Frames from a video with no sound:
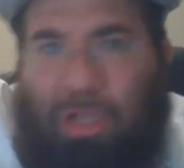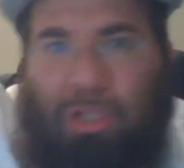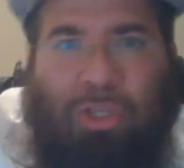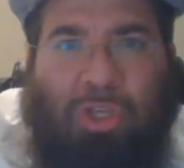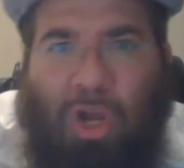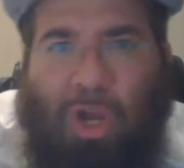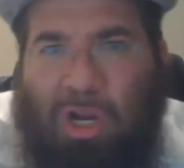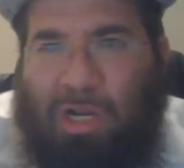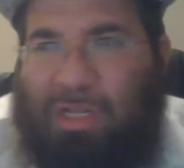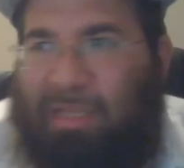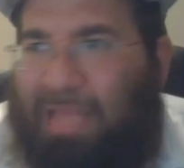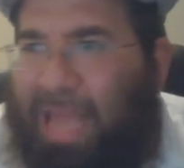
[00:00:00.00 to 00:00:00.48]

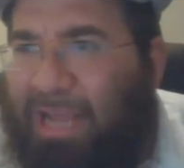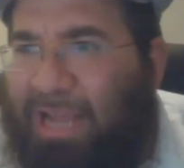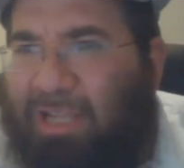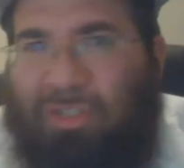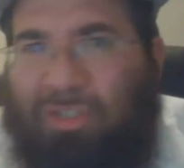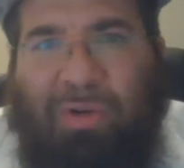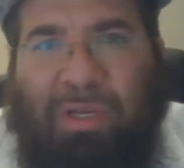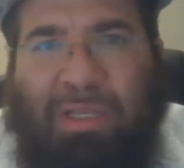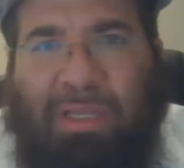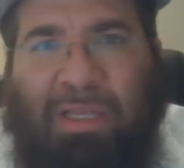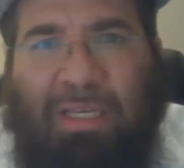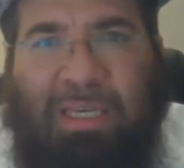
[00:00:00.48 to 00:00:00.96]
you're
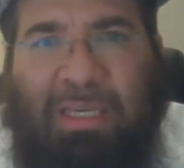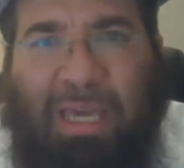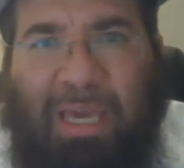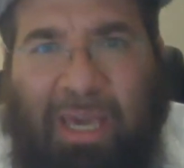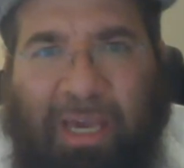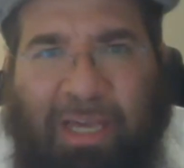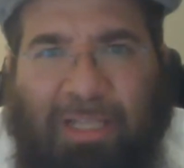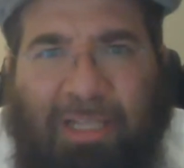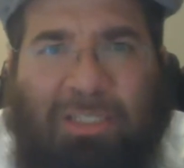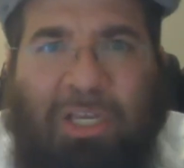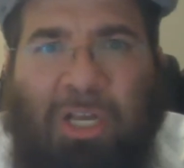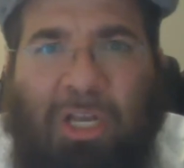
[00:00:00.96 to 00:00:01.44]
endangering the
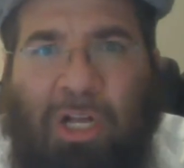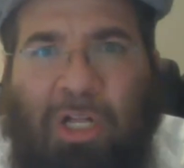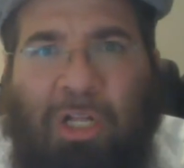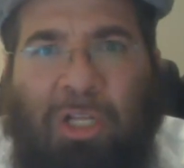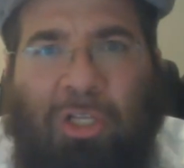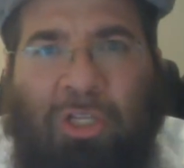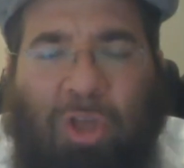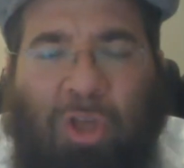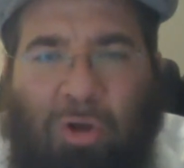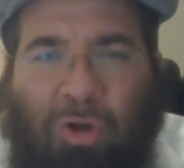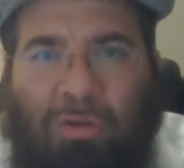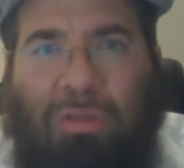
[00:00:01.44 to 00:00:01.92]
kids.
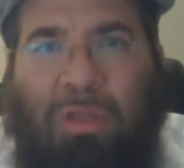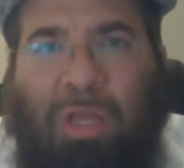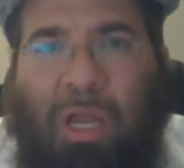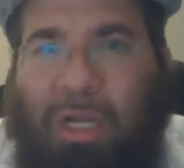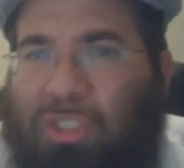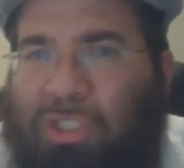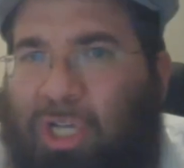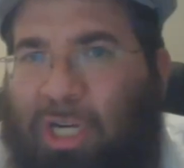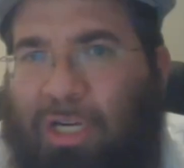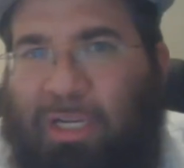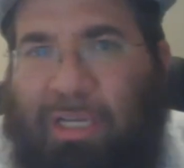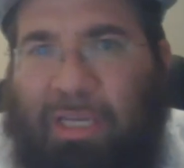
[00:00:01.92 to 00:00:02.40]
Don't
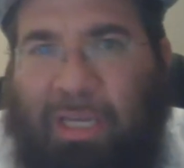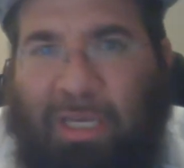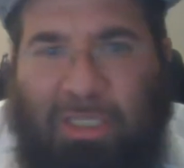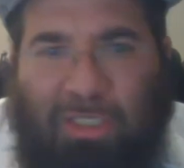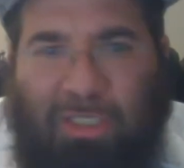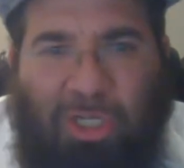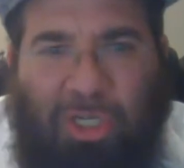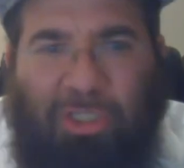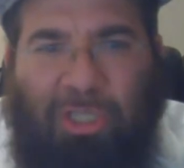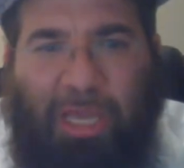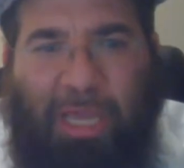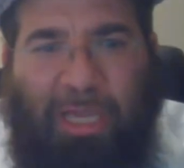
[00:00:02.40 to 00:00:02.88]
touch our kids.
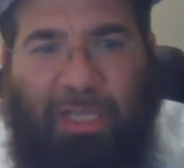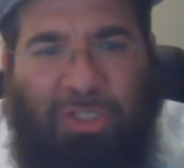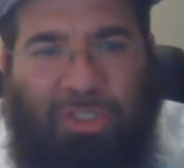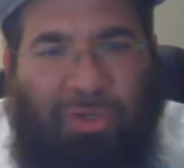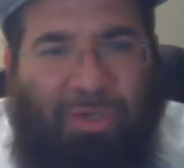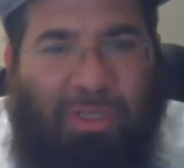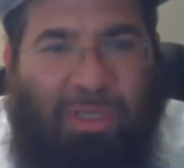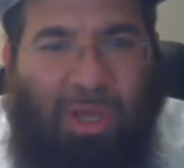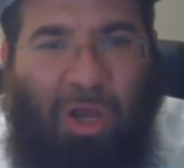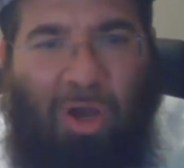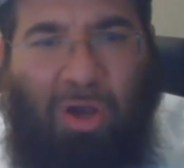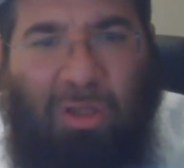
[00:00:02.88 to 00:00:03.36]
You're
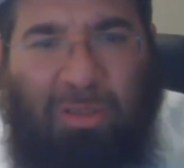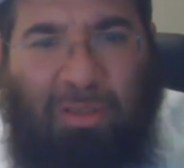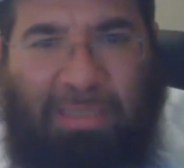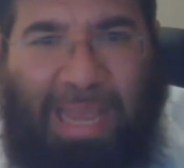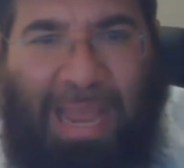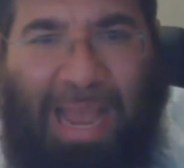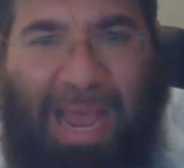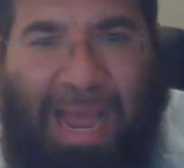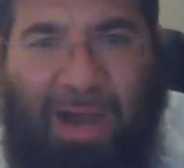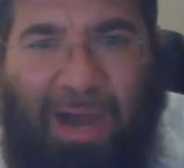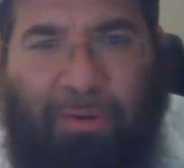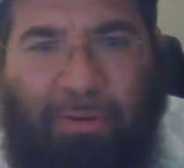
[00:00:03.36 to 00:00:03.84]
endangering the whole
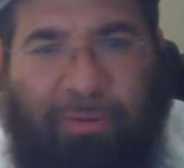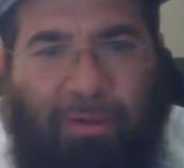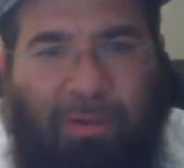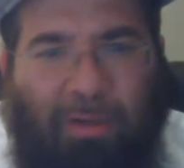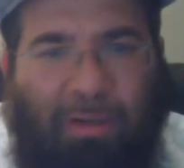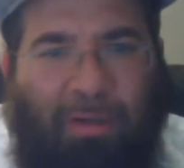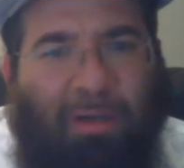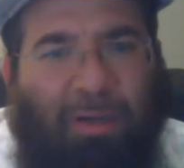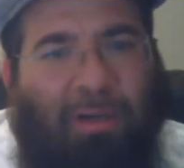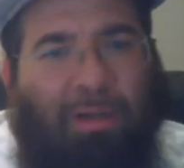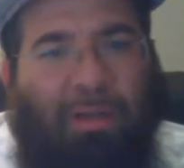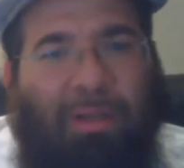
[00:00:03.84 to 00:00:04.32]
town.
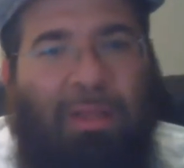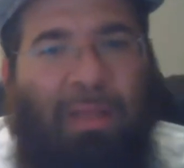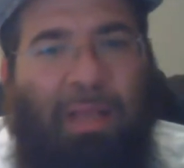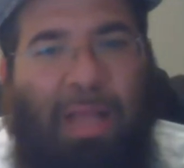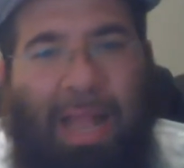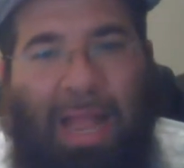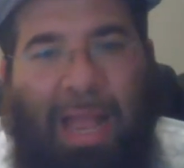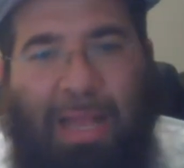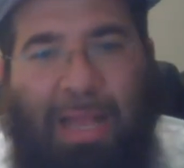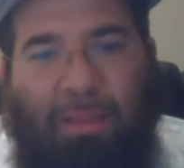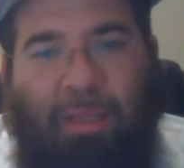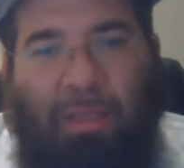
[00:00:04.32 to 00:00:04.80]

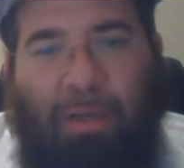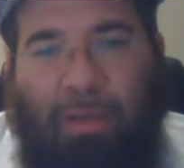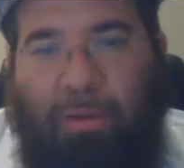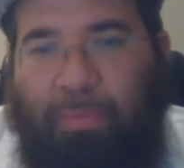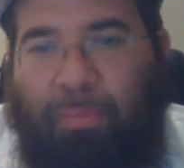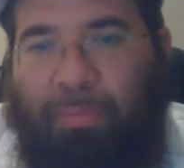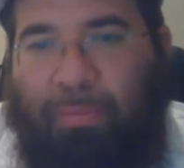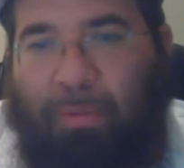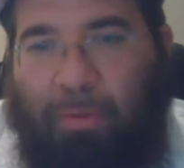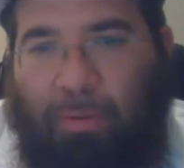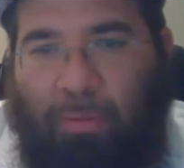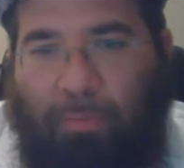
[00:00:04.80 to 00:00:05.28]
And
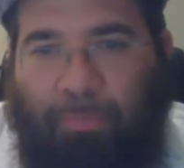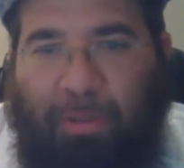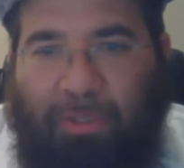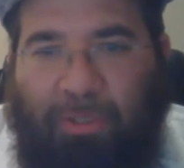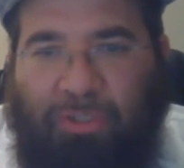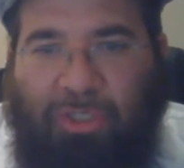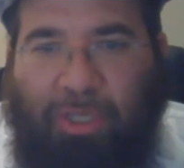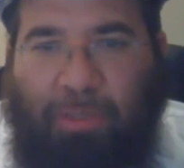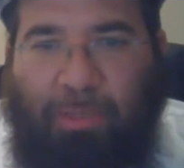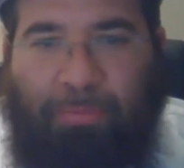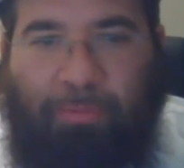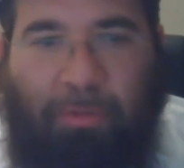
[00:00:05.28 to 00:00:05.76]
then Baal
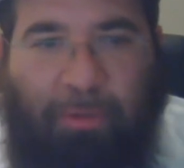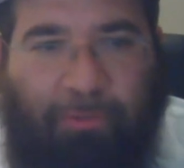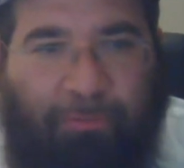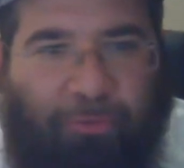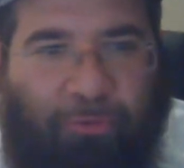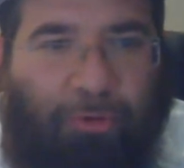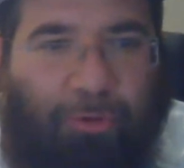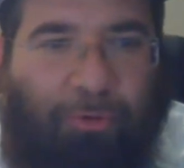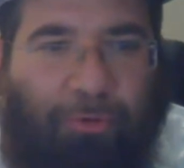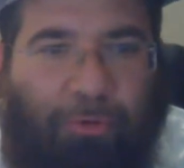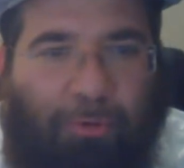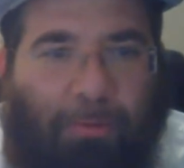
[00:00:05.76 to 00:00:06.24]
Shem Tov
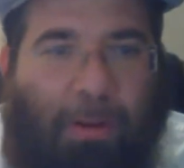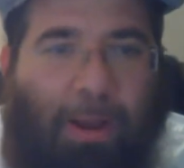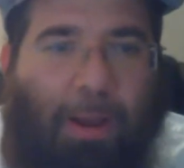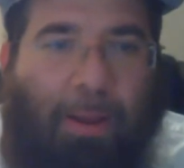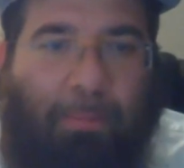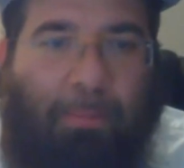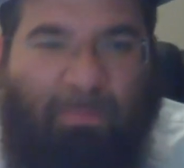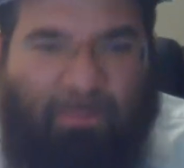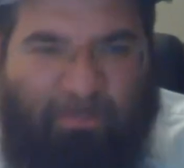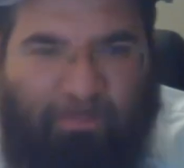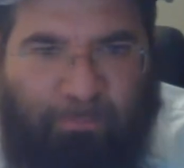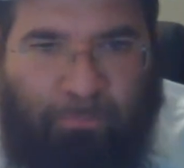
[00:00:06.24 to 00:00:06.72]
turned
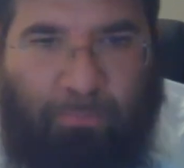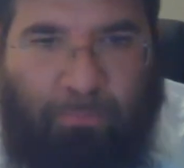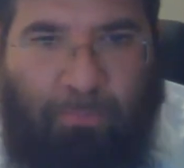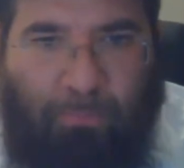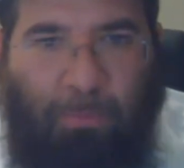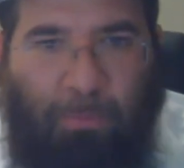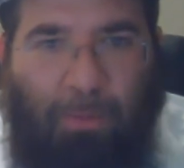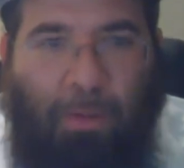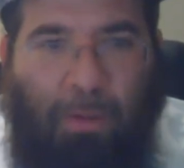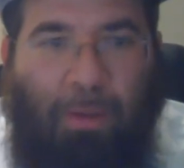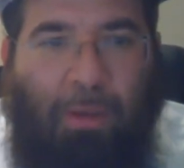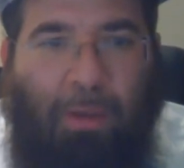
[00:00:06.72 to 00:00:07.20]
around
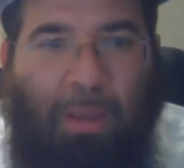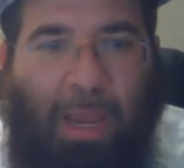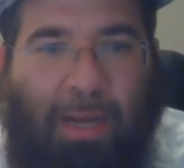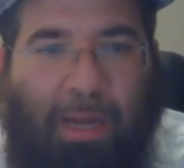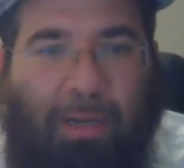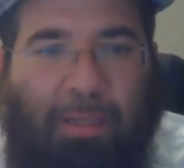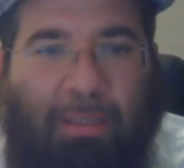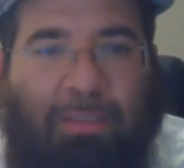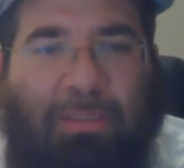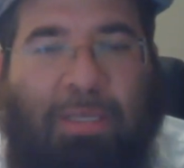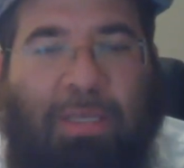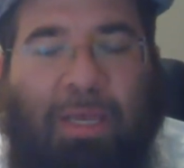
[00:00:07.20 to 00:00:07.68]

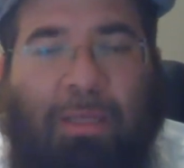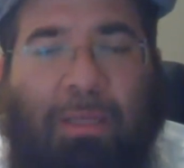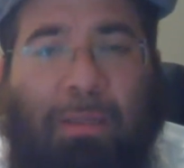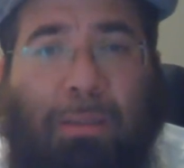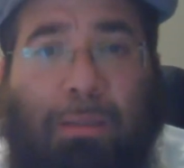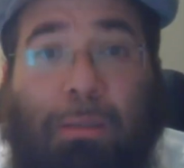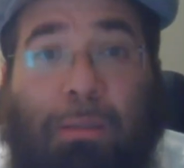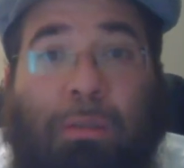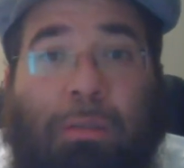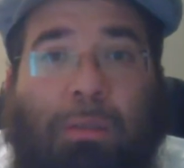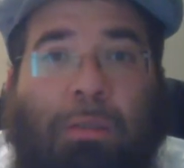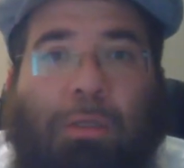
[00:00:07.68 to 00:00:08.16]
and he said,
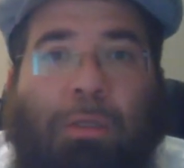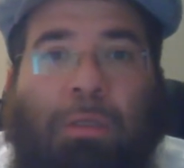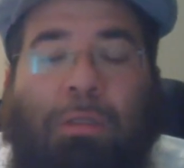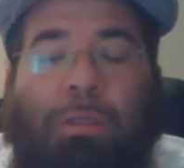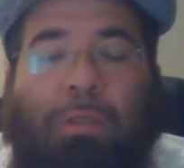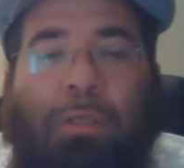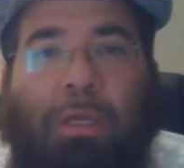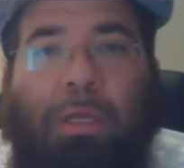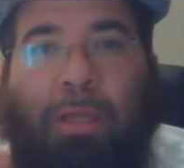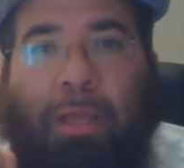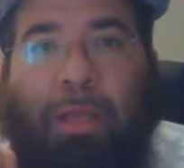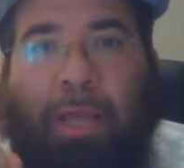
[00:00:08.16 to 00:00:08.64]

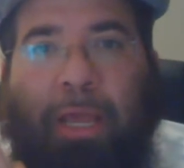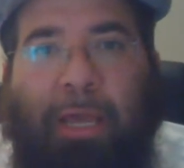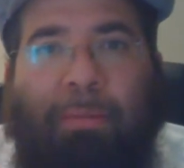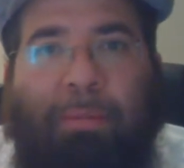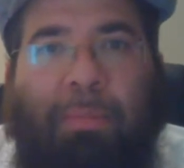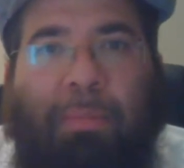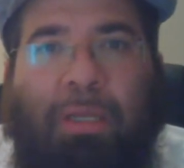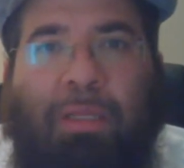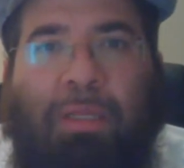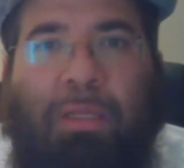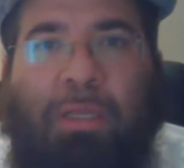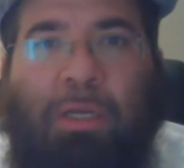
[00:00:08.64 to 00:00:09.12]
today,
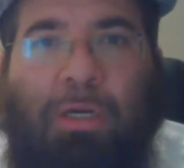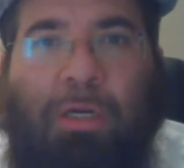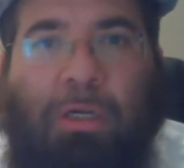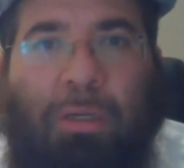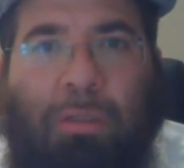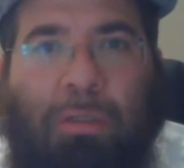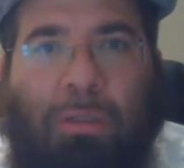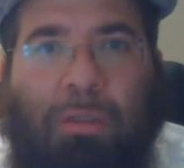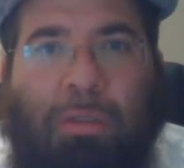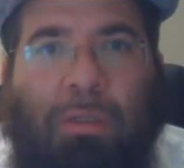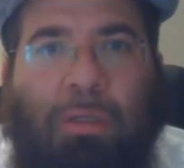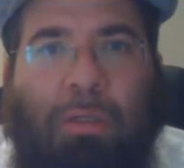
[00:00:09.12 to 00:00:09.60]
my
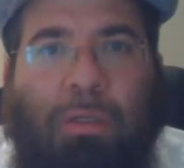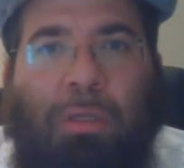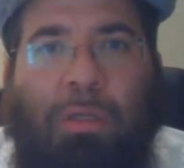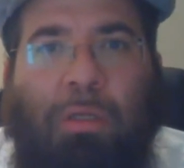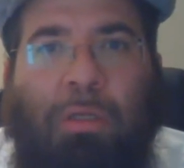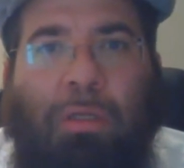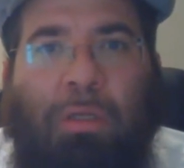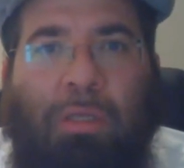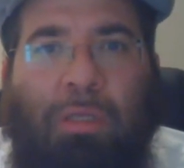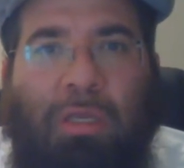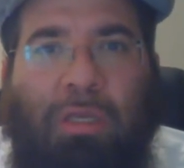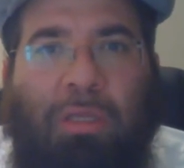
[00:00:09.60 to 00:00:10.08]
dear
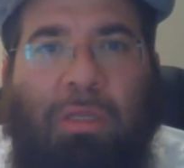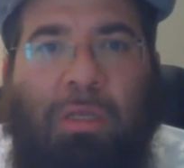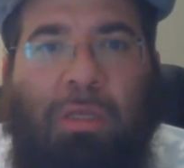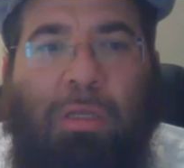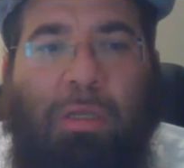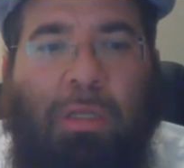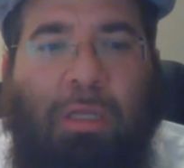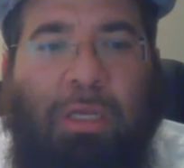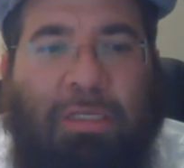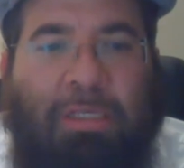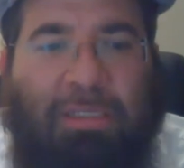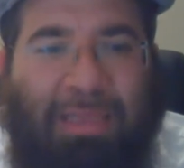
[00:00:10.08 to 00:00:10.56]

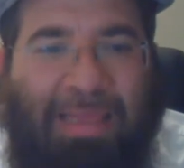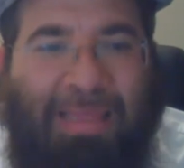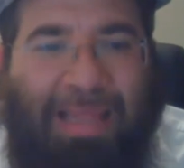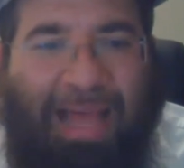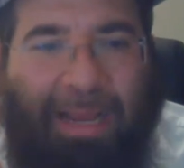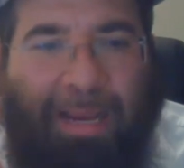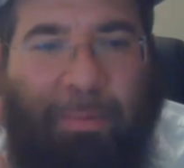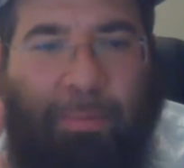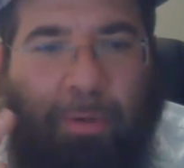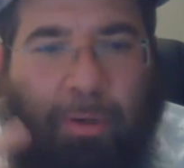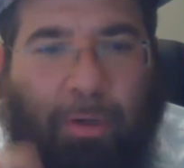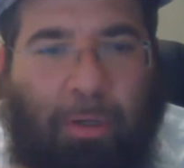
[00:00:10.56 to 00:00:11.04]
Yidden, is
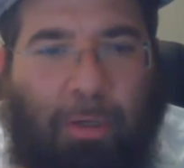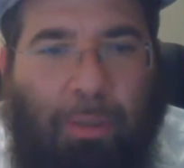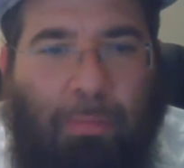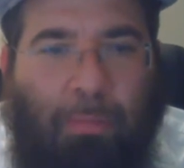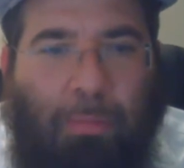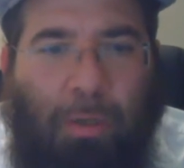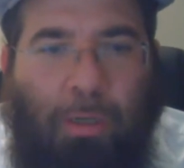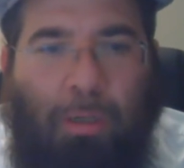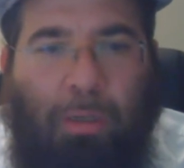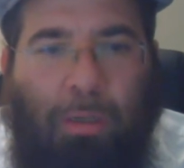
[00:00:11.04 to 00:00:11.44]
Lag Ba'omer,